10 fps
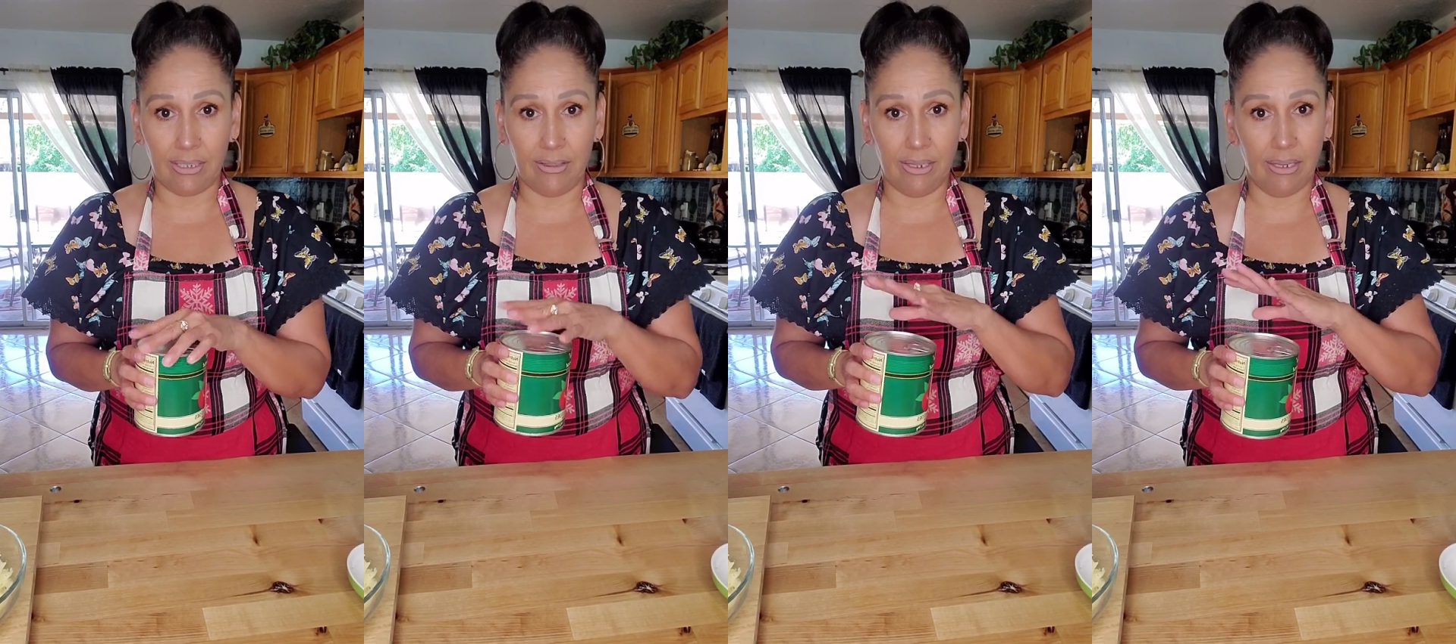
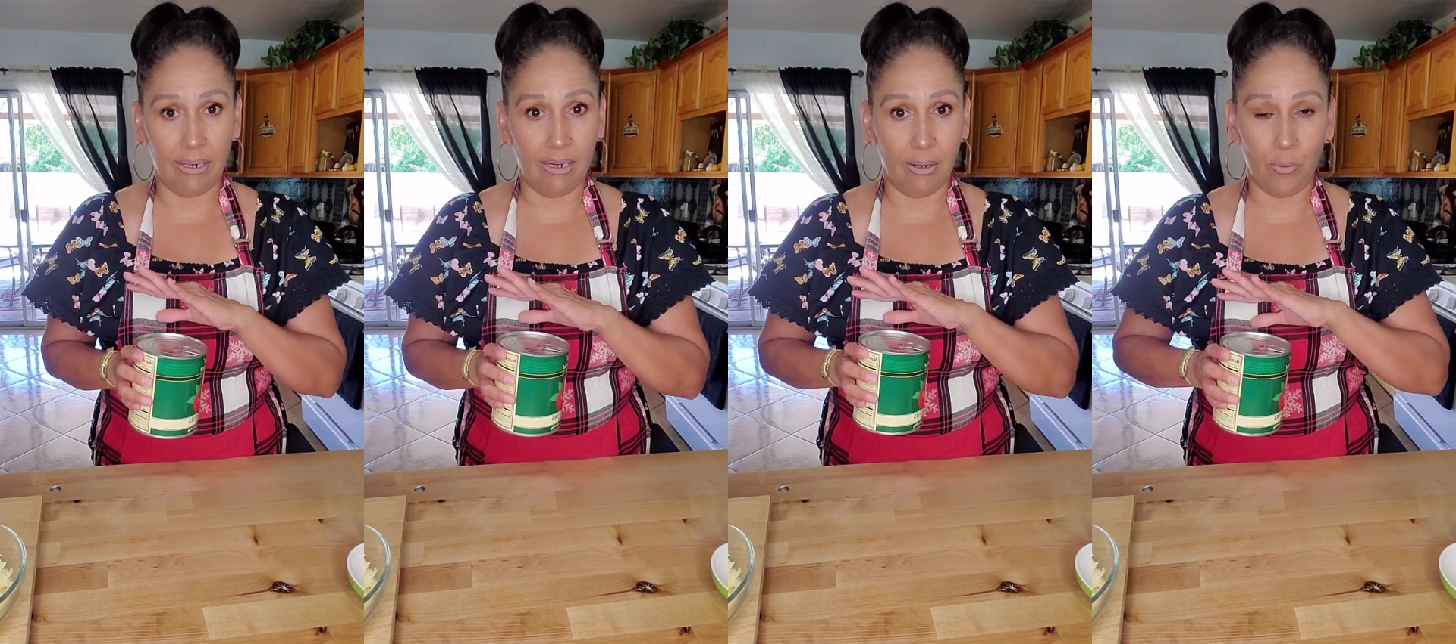and
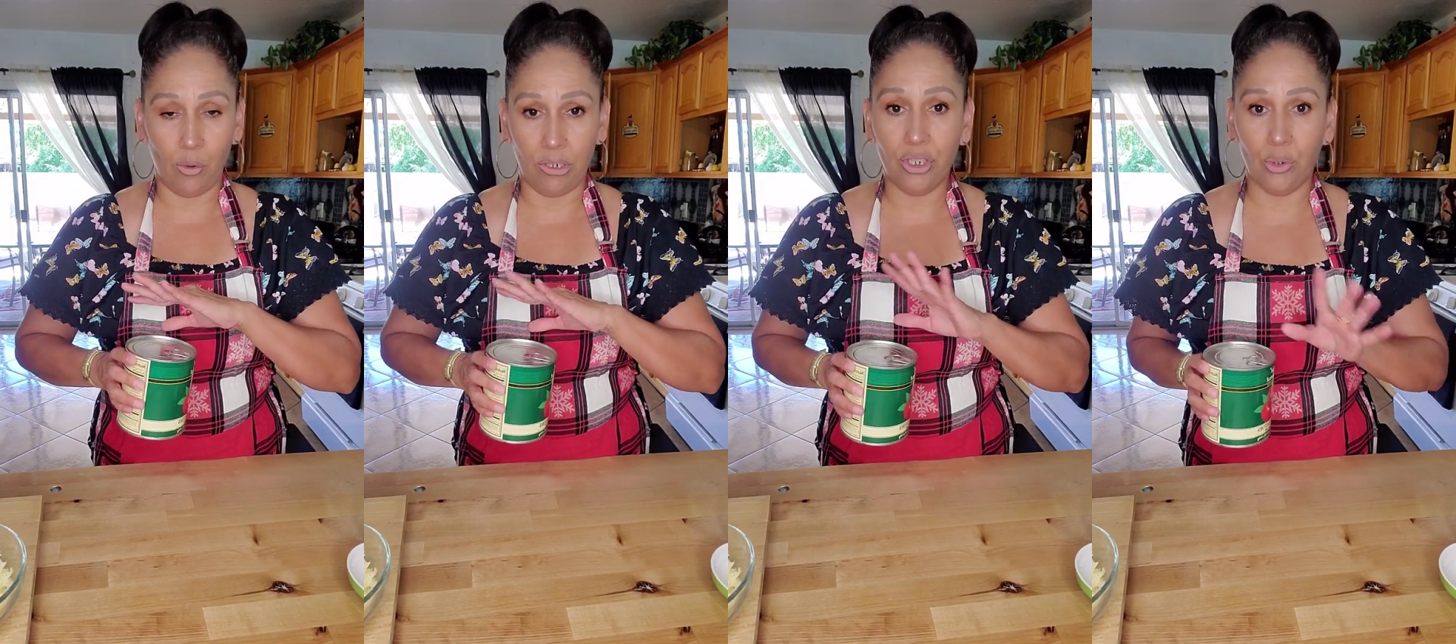then I'm
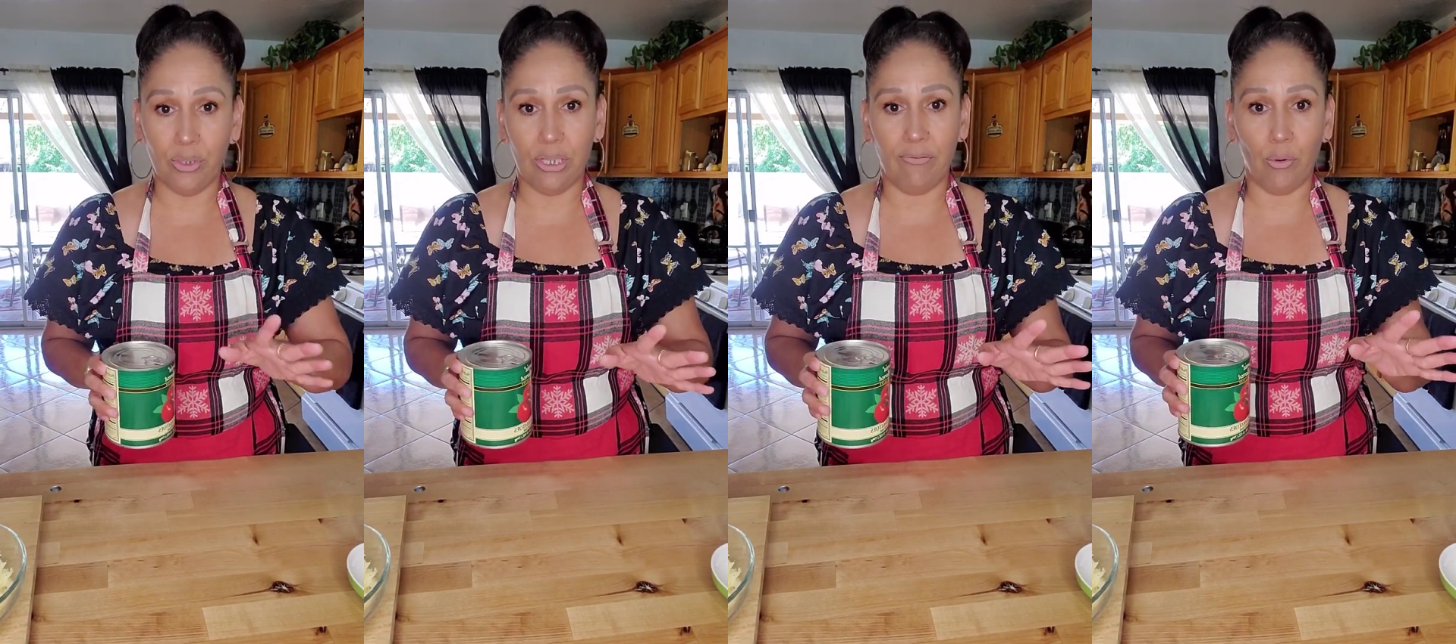going to
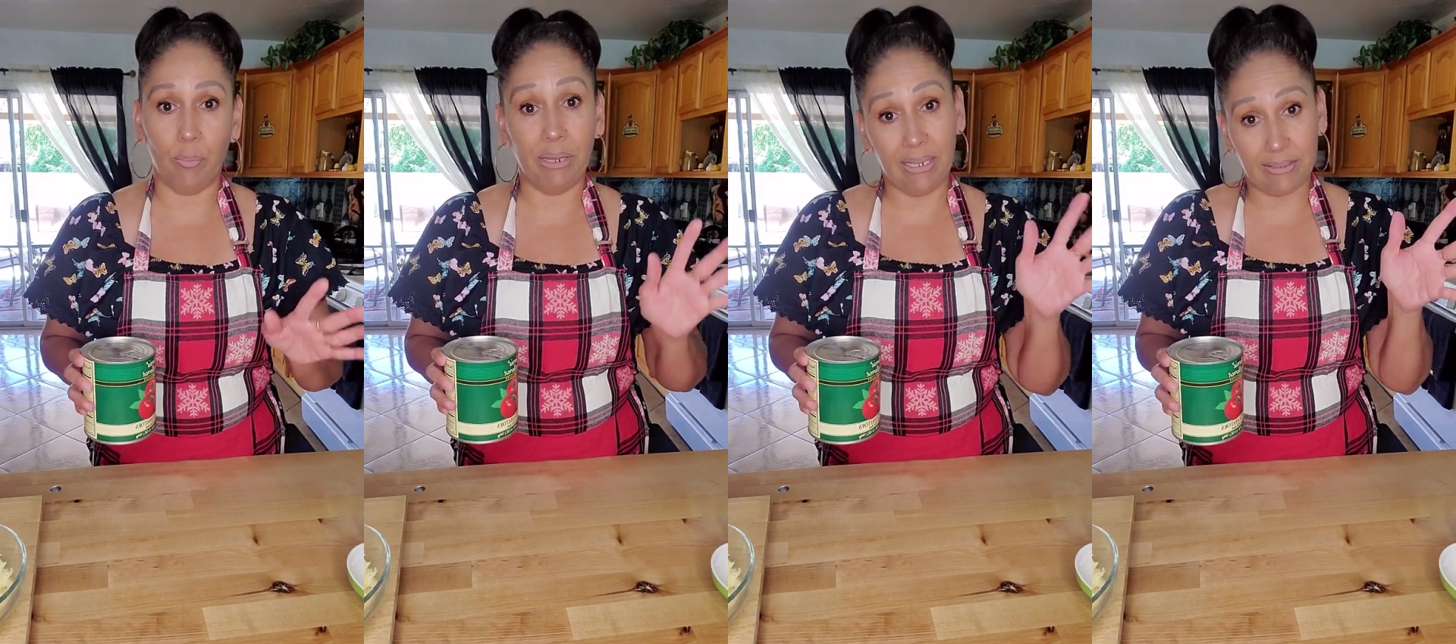use it for
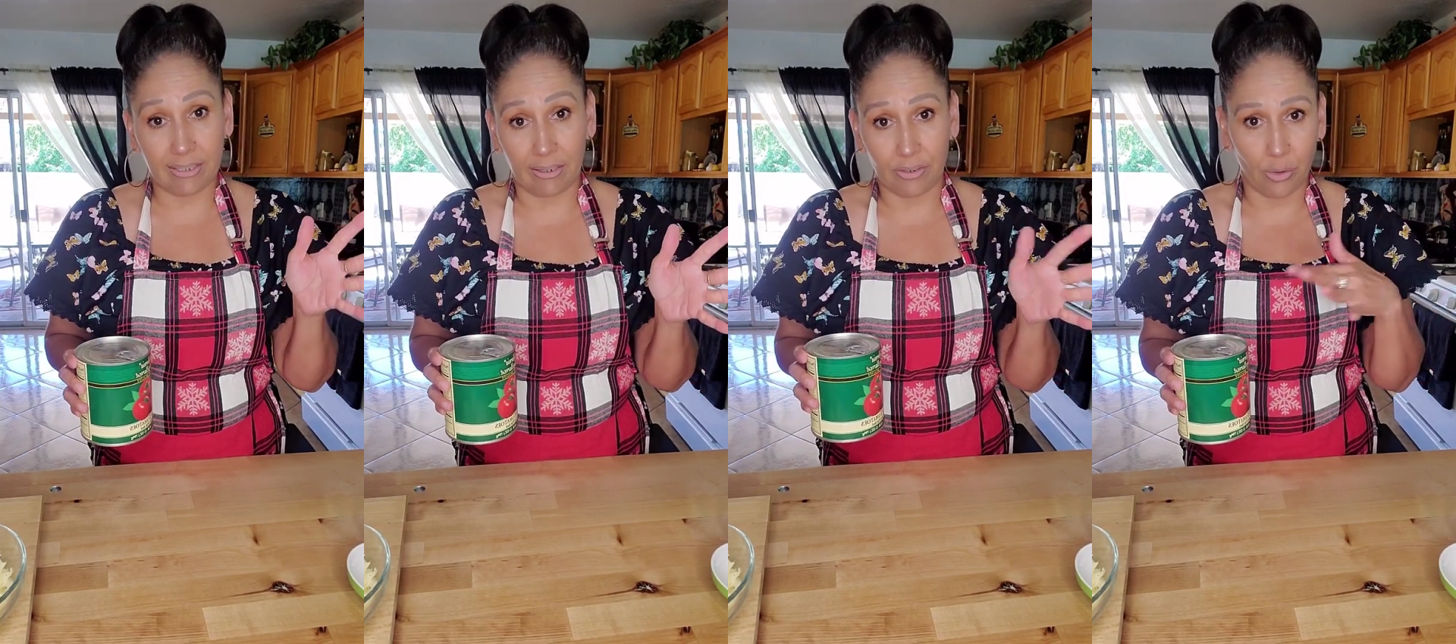
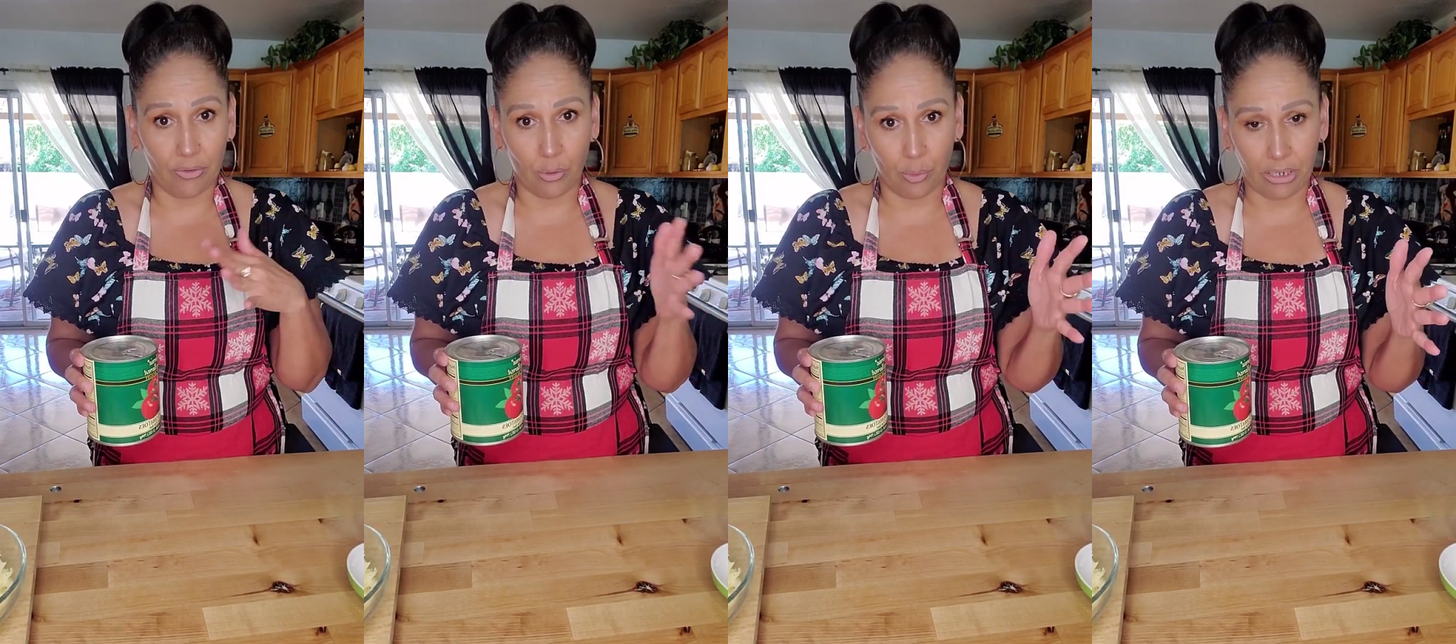pizza during
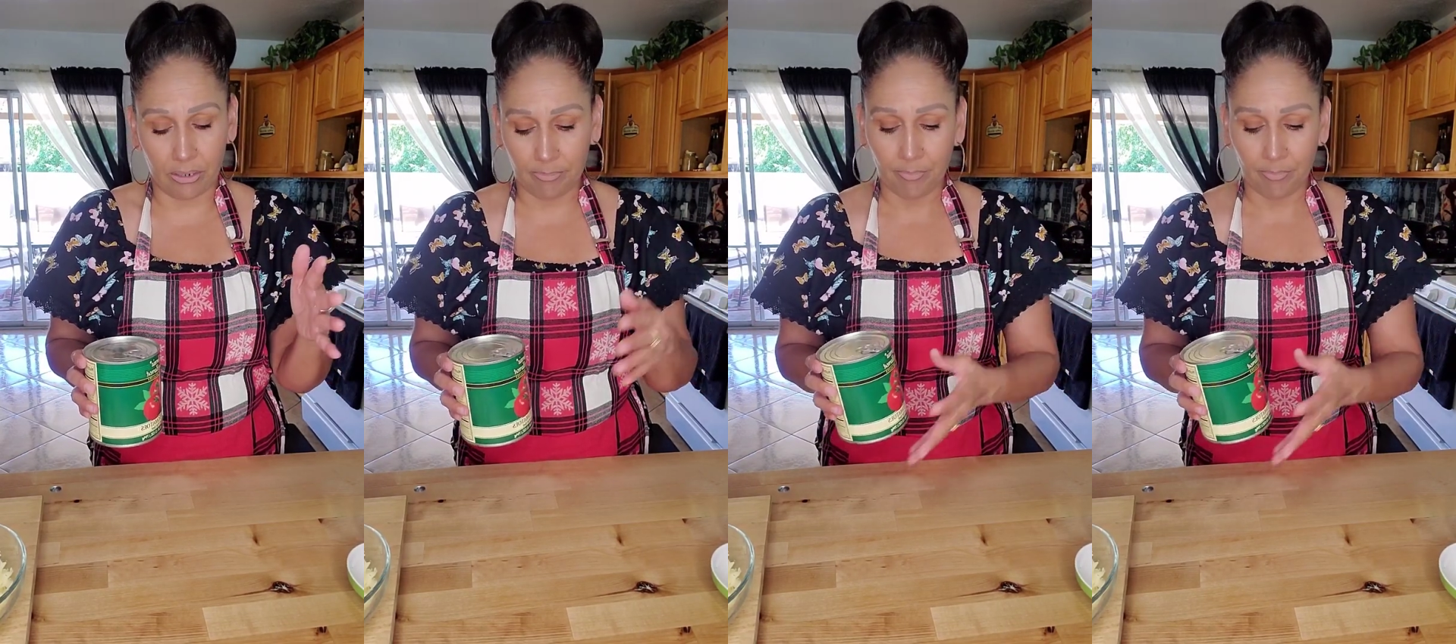the week.